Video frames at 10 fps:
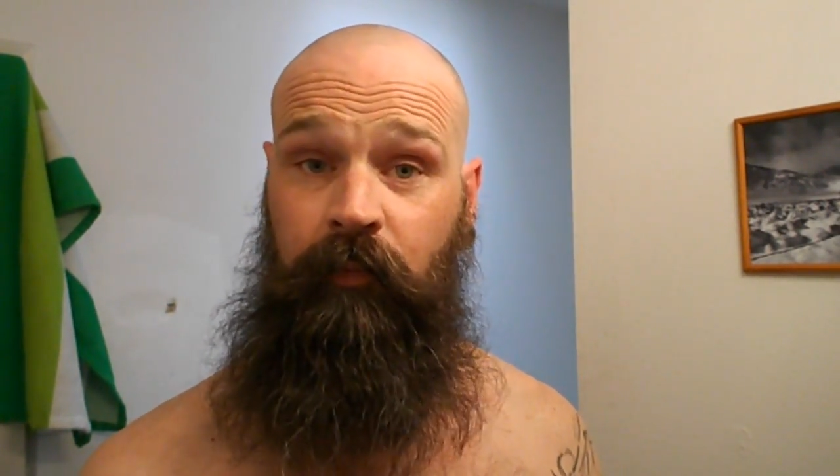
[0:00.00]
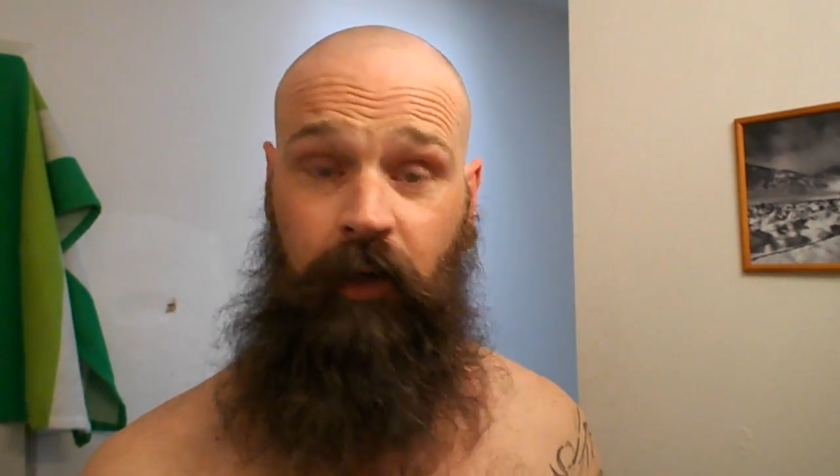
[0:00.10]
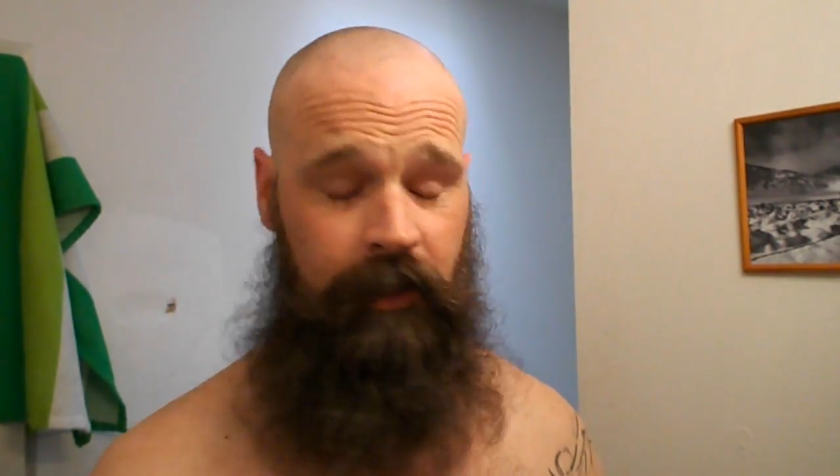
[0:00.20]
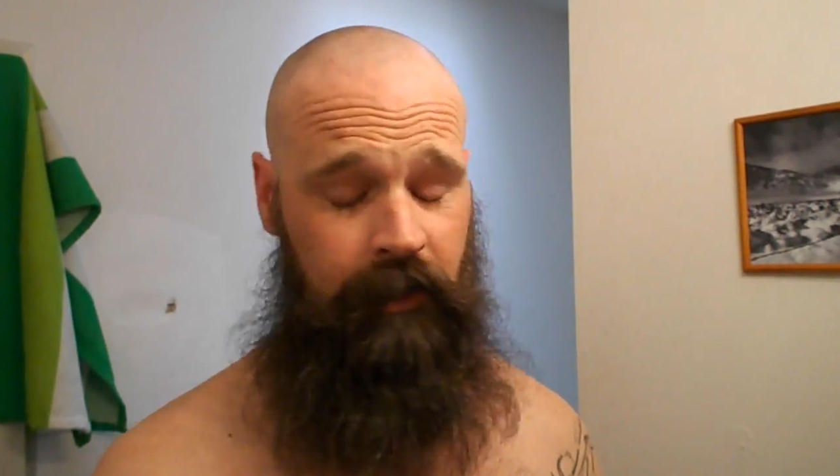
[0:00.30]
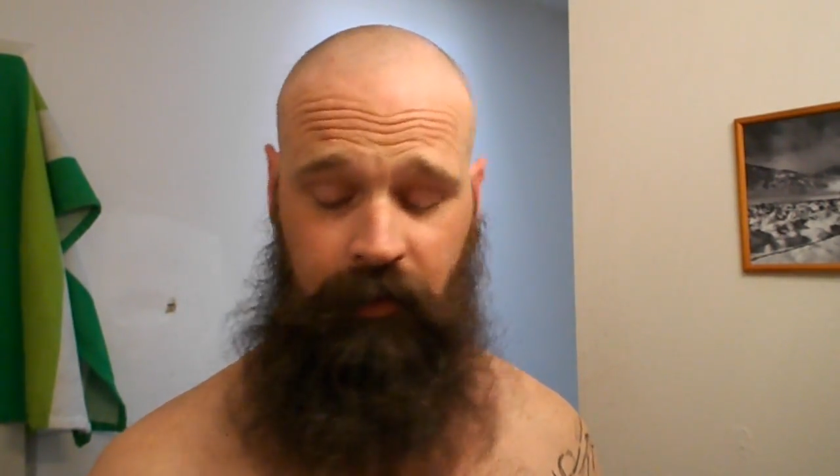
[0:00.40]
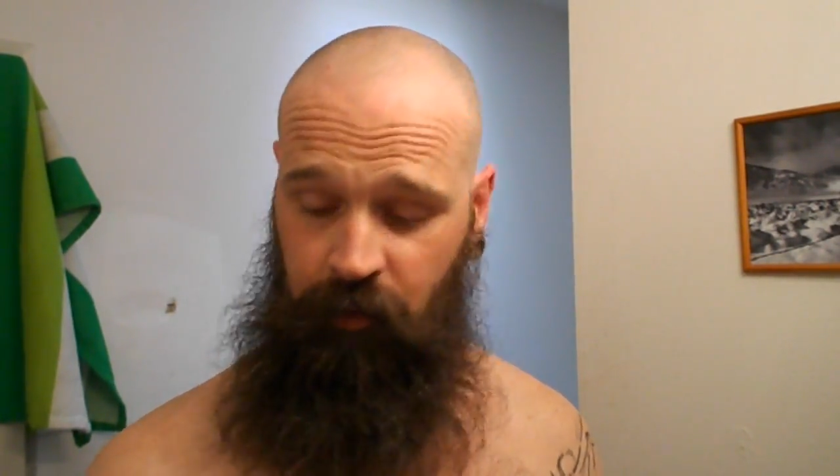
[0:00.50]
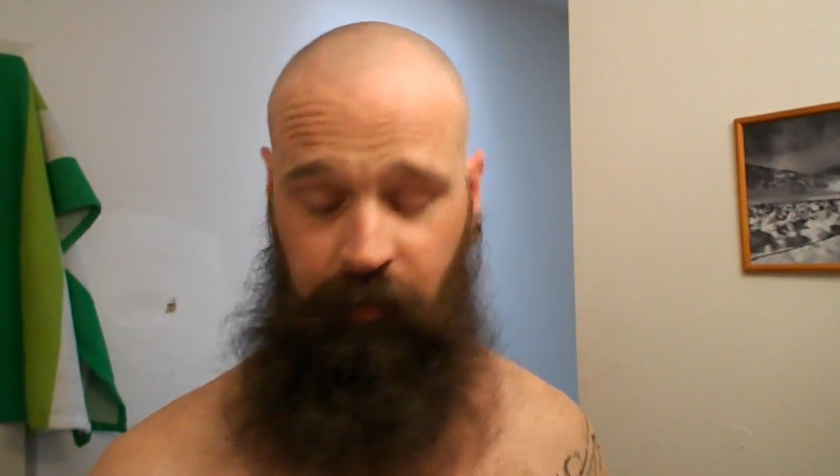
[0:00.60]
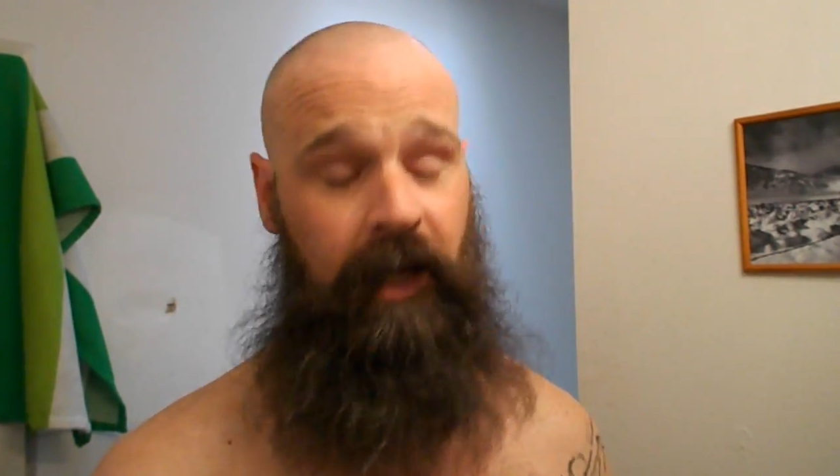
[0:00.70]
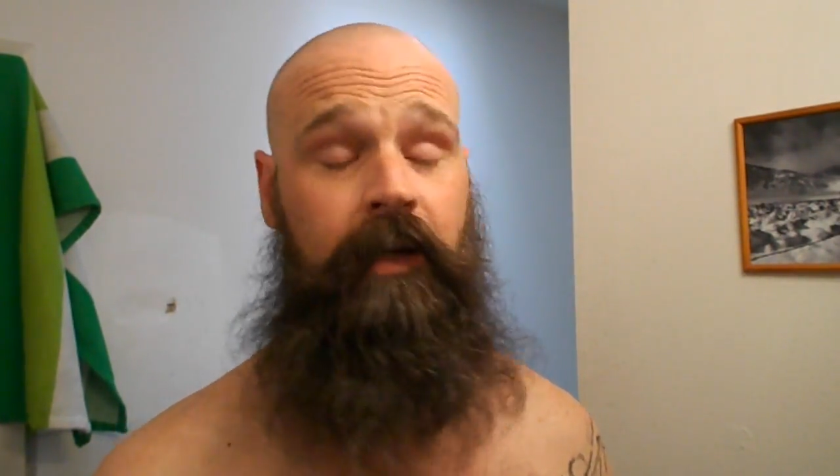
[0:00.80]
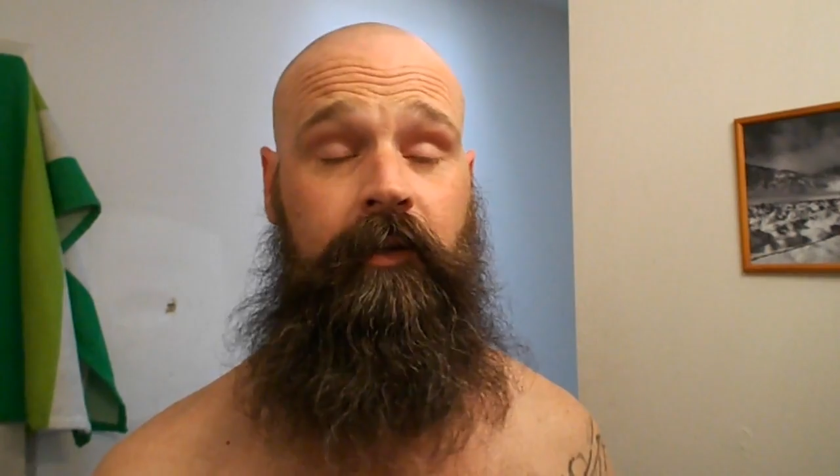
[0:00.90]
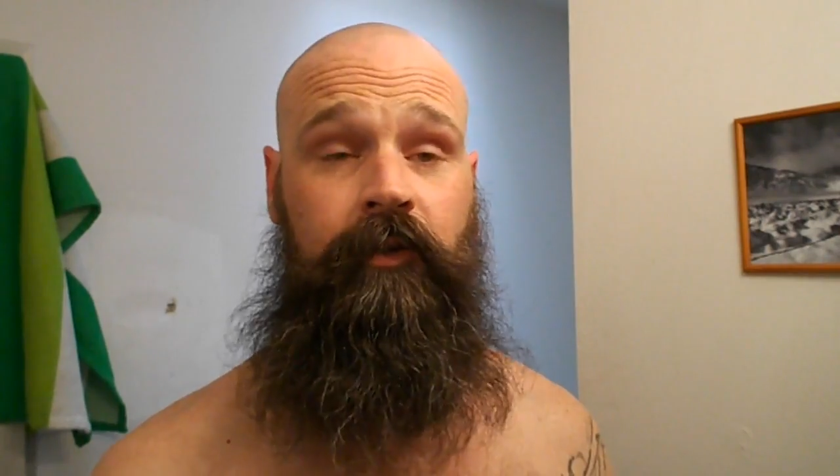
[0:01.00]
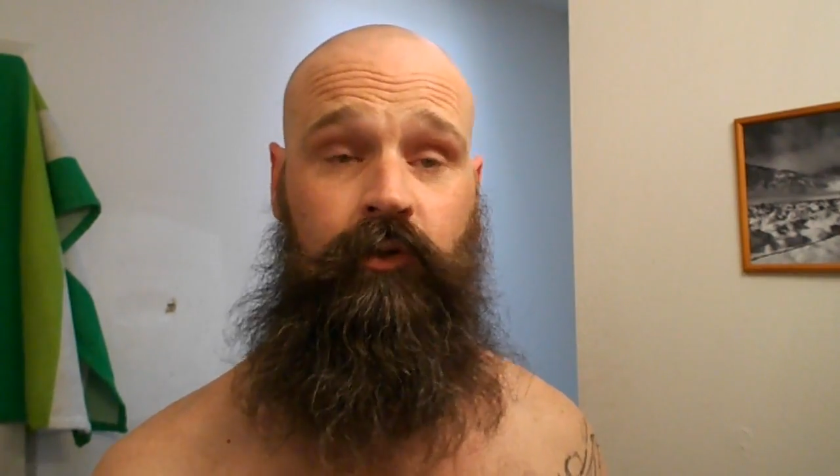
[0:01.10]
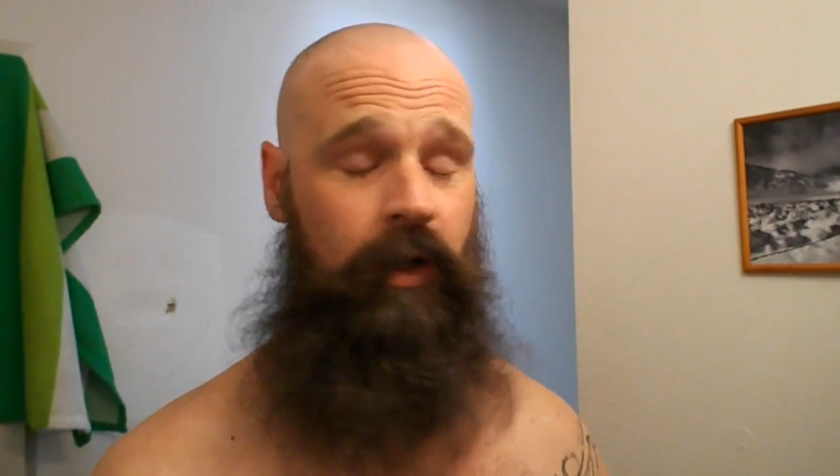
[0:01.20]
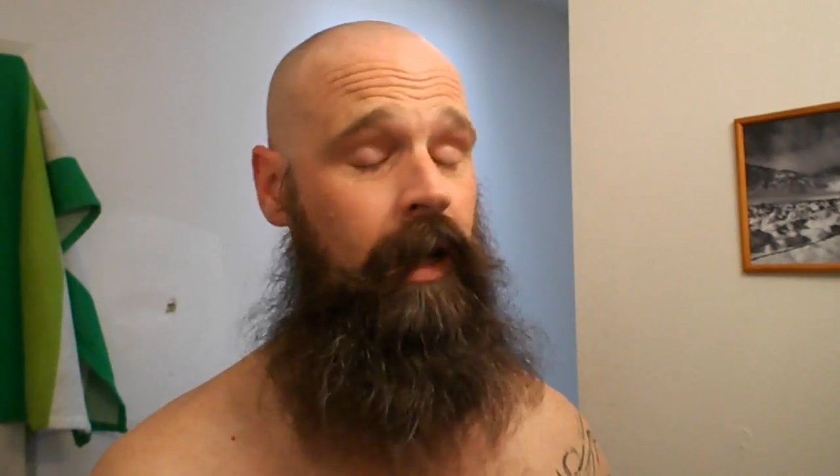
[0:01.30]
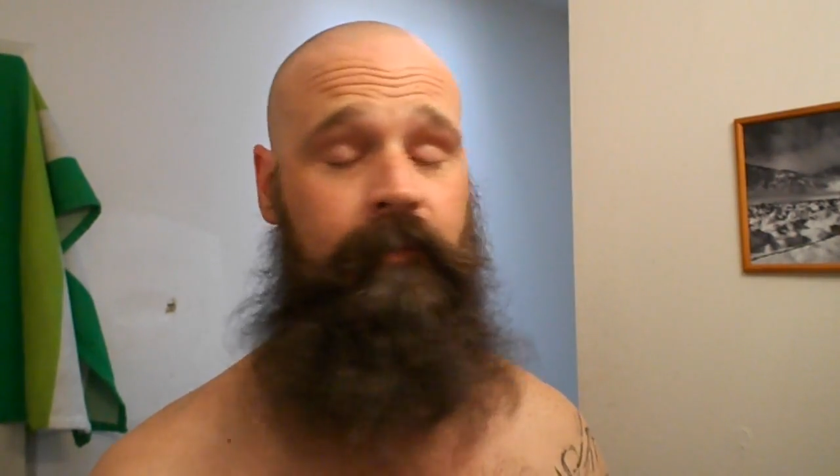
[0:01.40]
brushes, you'll buy other
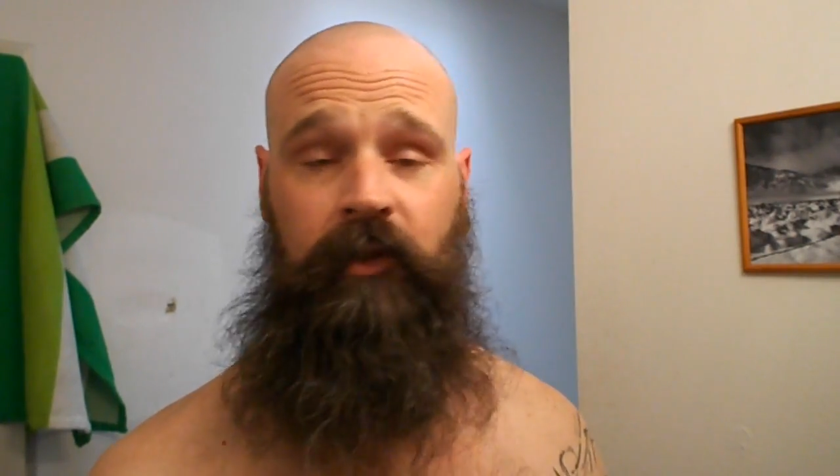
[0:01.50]
strops,